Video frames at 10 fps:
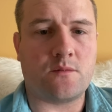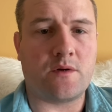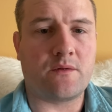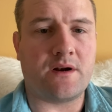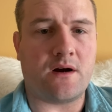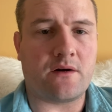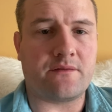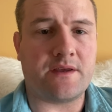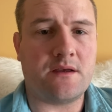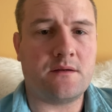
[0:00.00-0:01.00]
We were in an
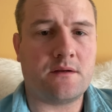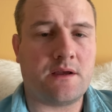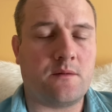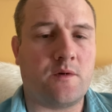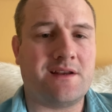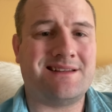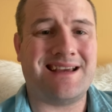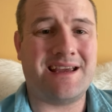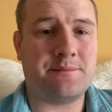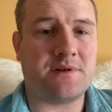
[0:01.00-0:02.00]
RV and we
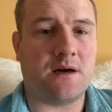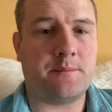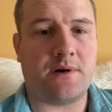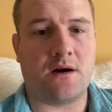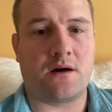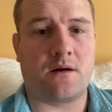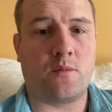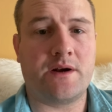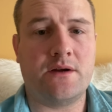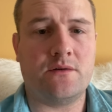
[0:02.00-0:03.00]
taped up our
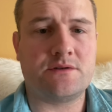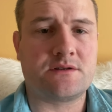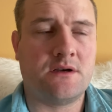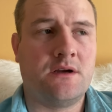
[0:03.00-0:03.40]
windows.